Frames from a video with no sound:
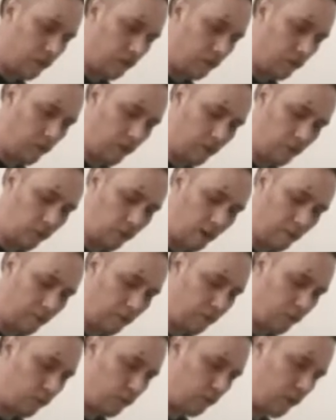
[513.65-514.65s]
You want to drop
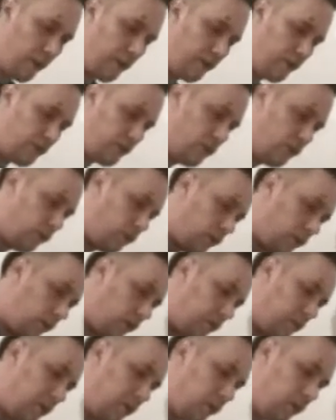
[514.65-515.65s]
them straight into the
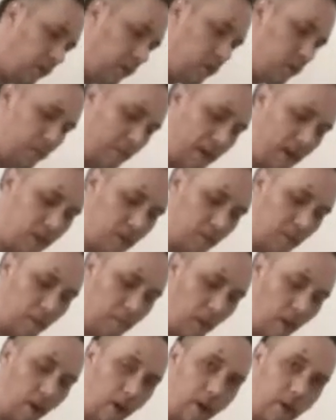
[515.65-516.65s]
oil, but you want to space them
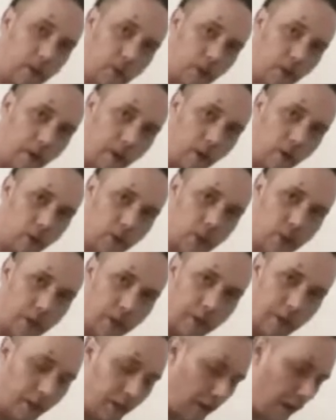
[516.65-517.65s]
apart so they don't
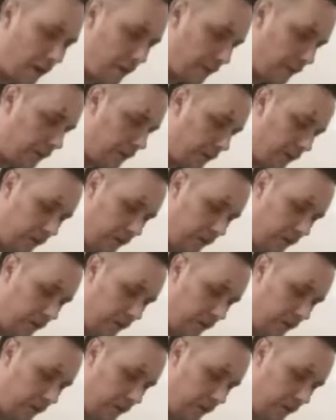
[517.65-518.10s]
stick together.